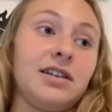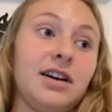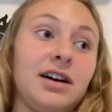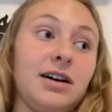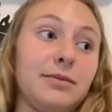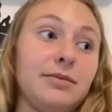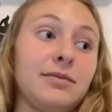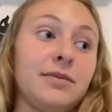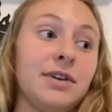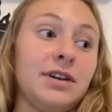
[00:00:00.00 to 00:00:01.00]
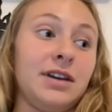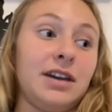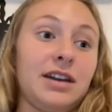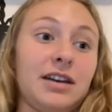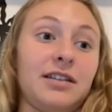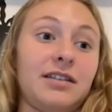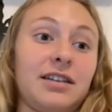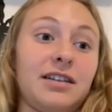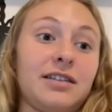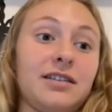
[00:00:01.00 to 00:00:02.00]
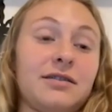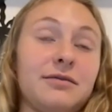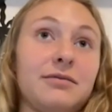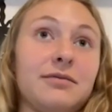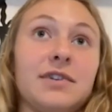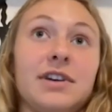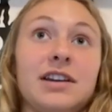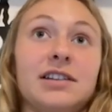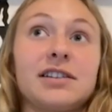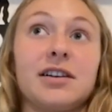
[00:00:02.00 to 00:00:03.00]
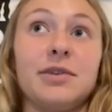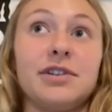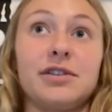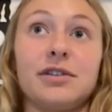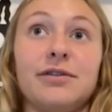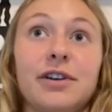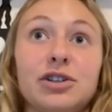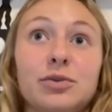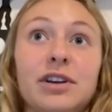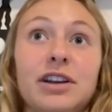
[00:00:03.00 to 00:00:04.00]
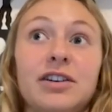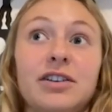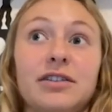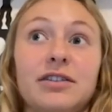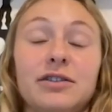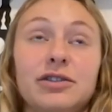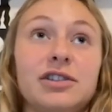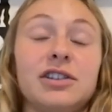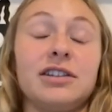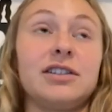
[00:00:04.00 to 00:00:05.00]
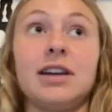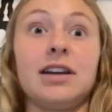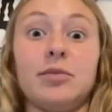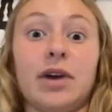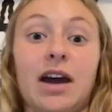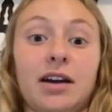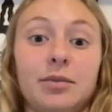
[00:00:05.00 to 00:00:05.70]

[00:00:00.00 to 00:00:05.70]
And I think kids come into their freshman year and they're just like taken back